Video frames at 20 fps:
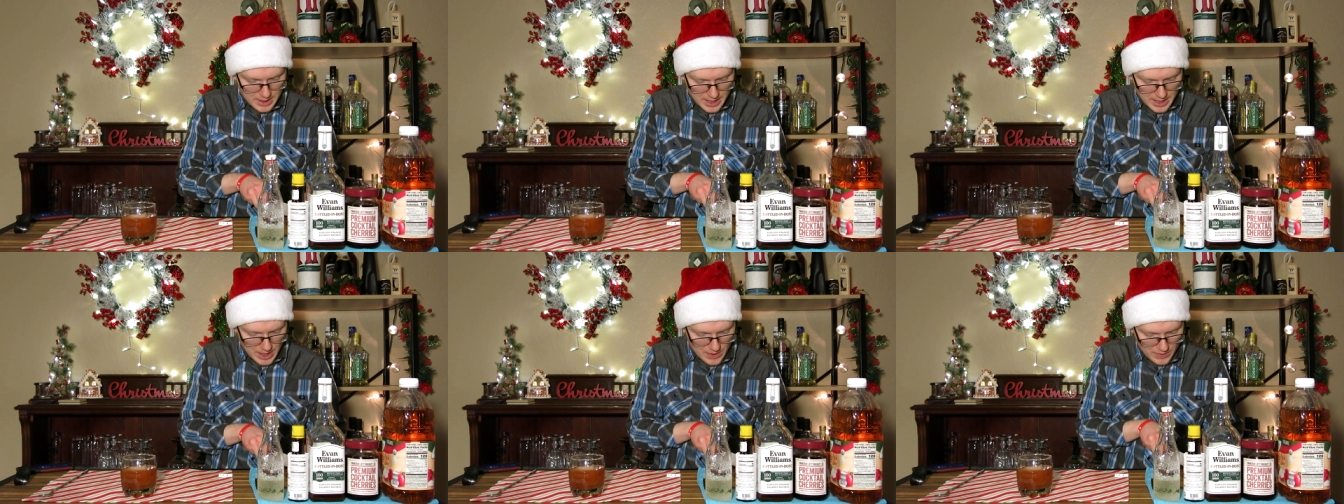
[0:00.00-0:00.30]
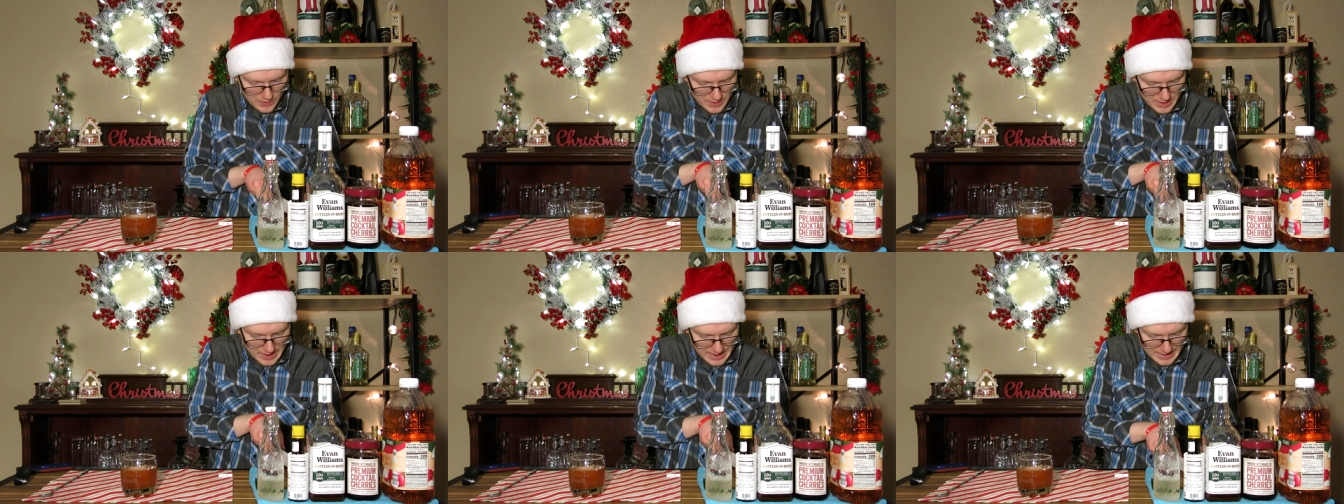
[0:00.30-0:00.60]

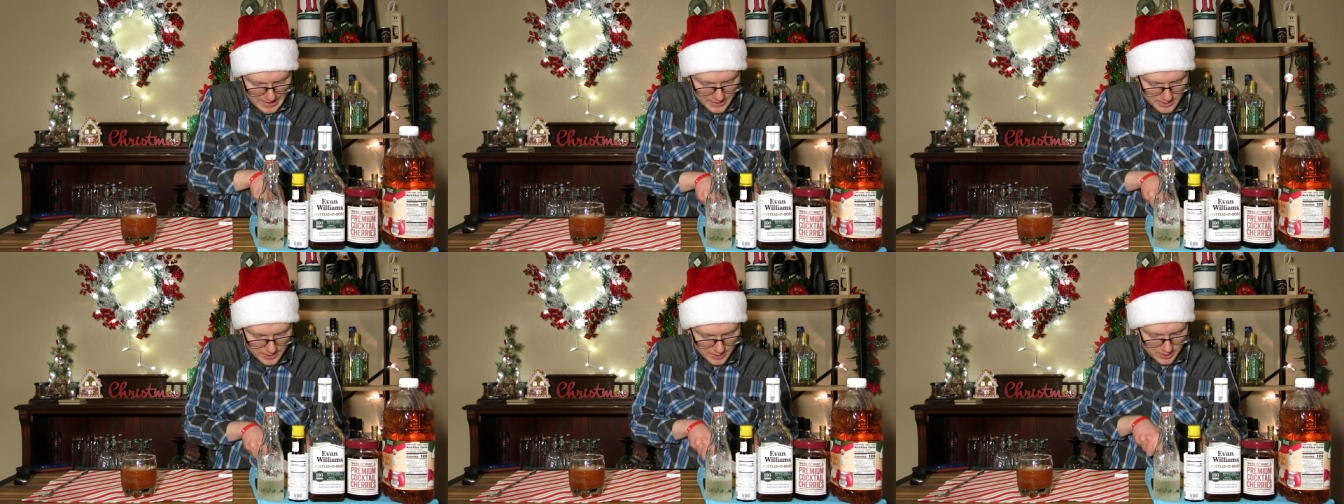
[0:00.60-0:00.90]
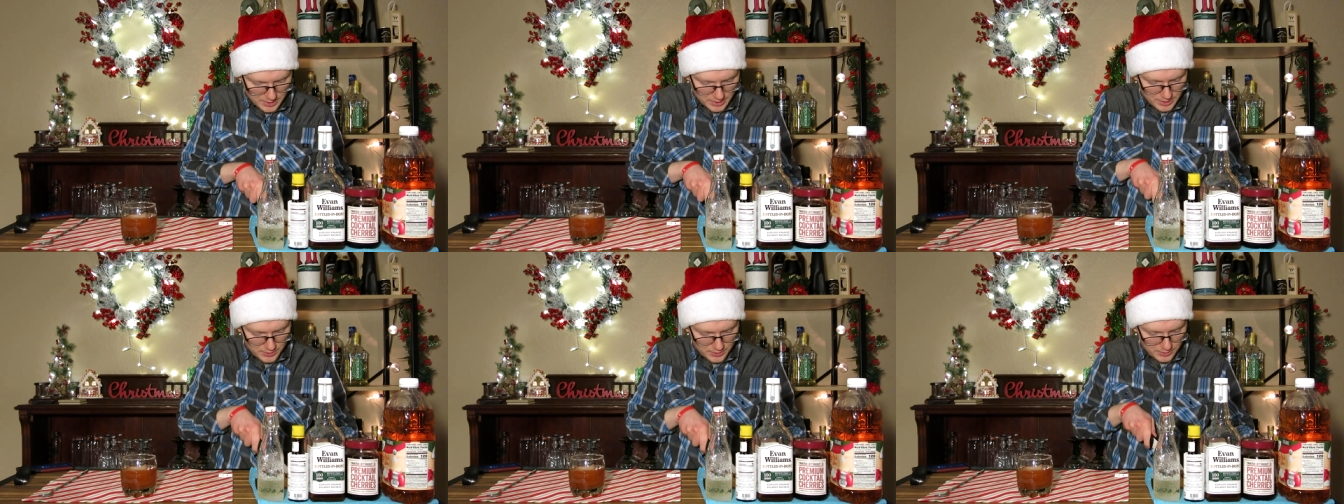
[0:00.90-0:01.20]
and then
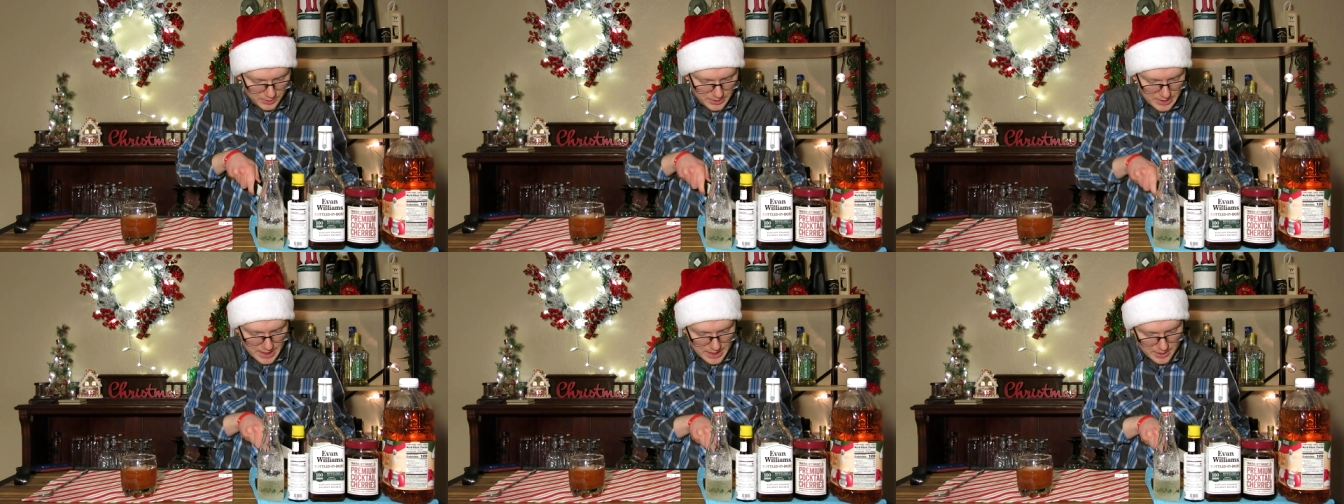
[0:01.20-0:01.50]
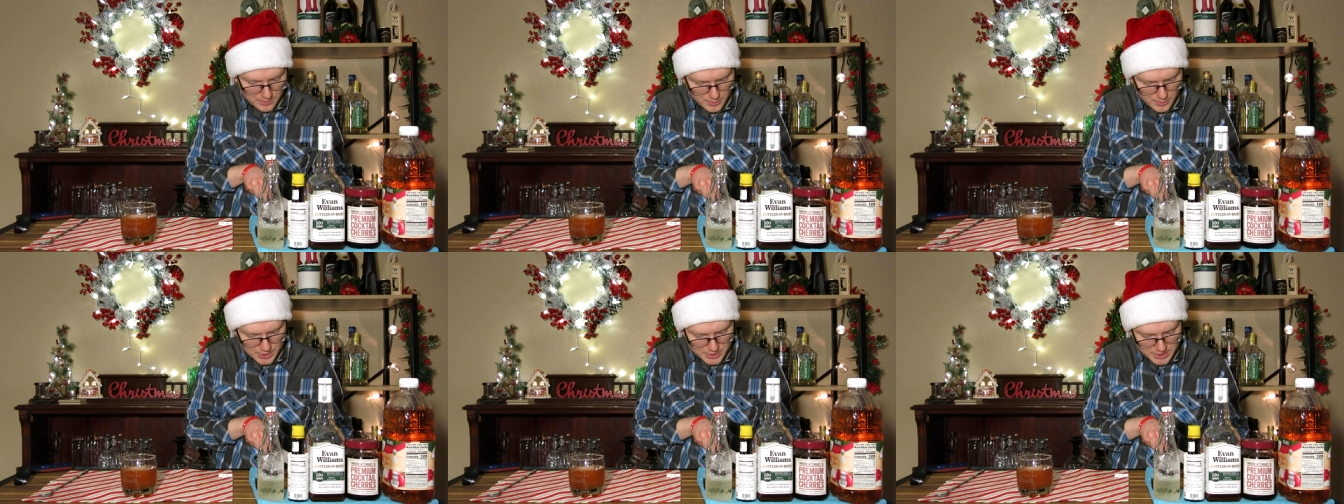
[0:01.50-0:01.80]

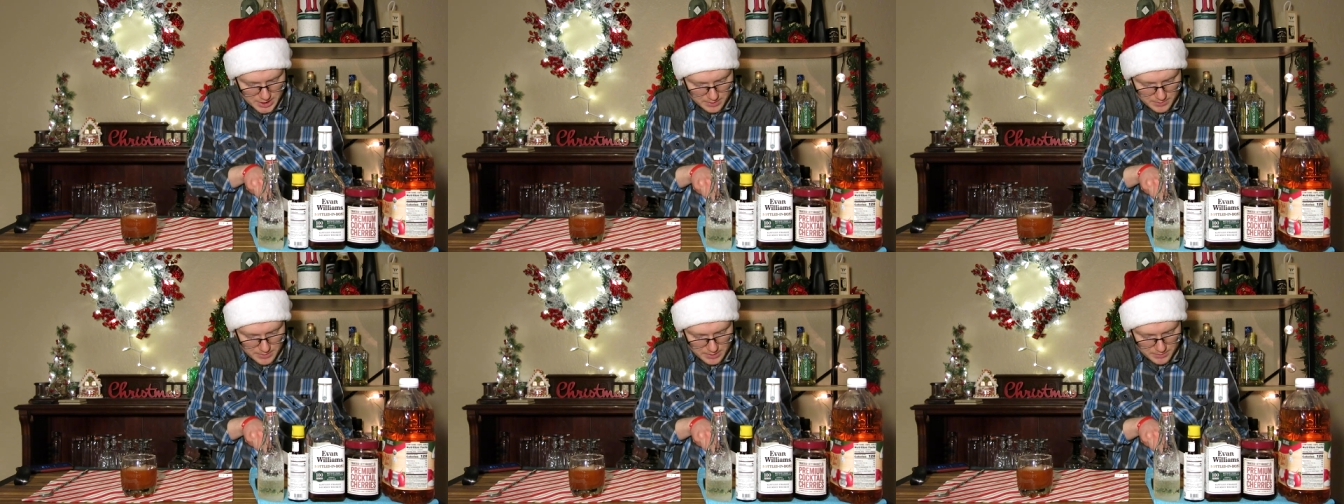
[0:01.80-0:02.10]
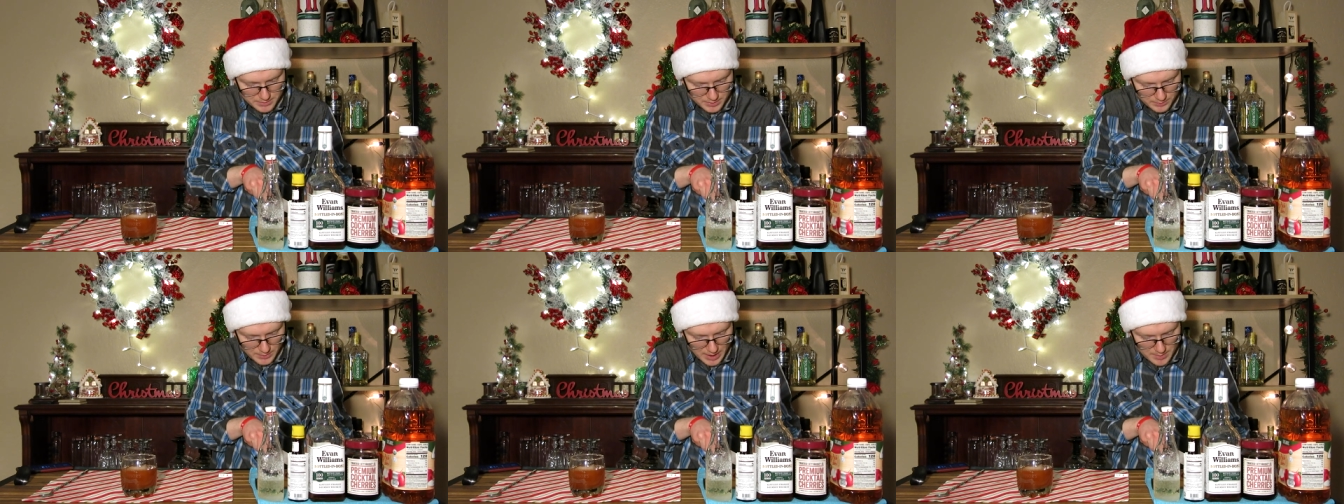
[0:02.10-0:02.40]
create, much like we did
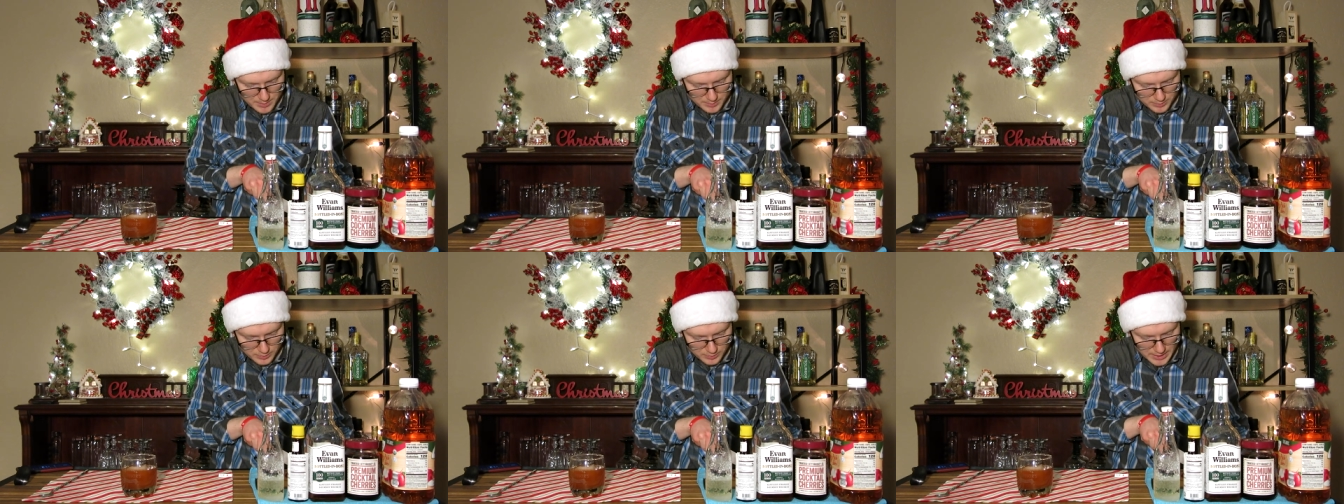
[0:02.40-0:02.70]
with the Red